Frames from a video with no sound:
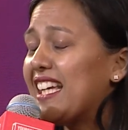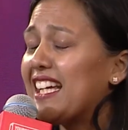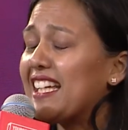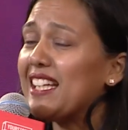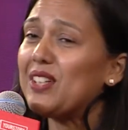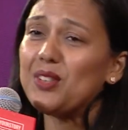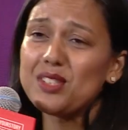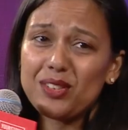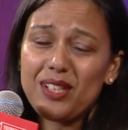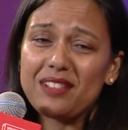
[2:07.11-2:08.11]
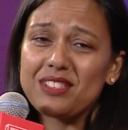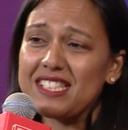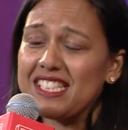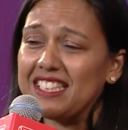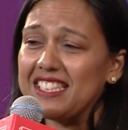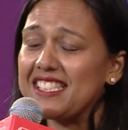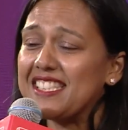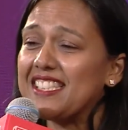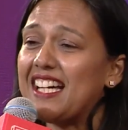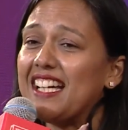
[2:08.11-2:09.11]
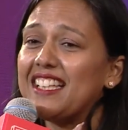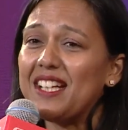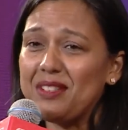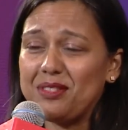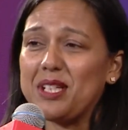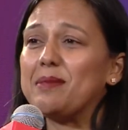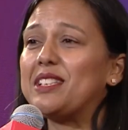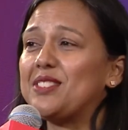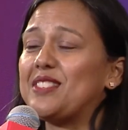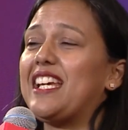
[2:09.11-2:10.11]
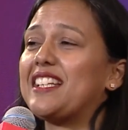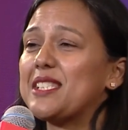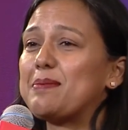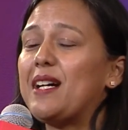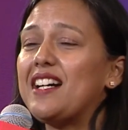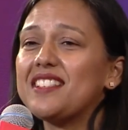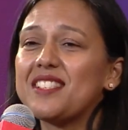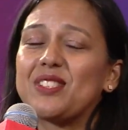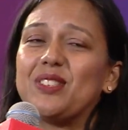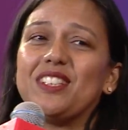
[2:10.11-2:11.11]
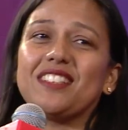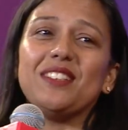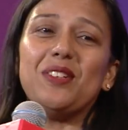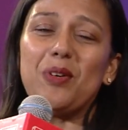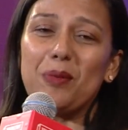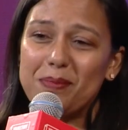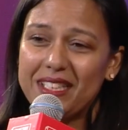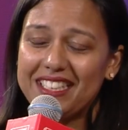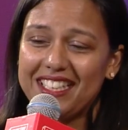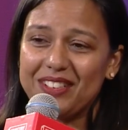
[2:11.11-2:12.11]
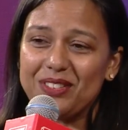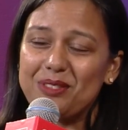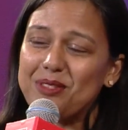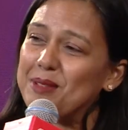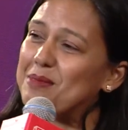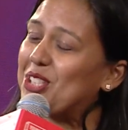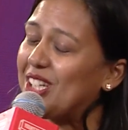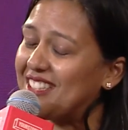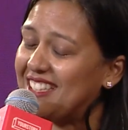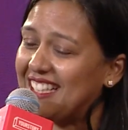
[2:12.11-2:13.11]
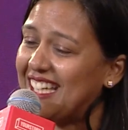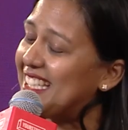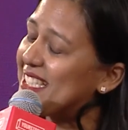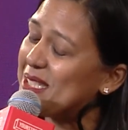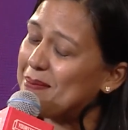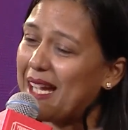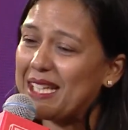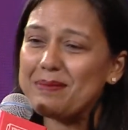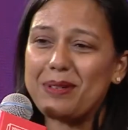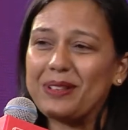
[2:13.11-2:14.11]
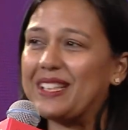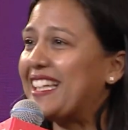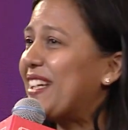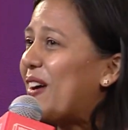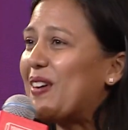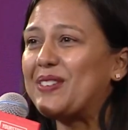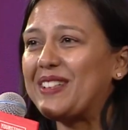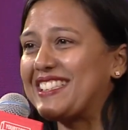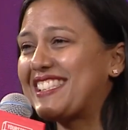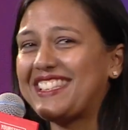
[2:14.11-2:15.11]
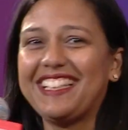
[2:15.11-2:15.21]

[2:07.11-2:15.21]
And I also have to say this, I love coming to TechSparks to hear the opening keynote from Shraddha. It's mind-boggling, always.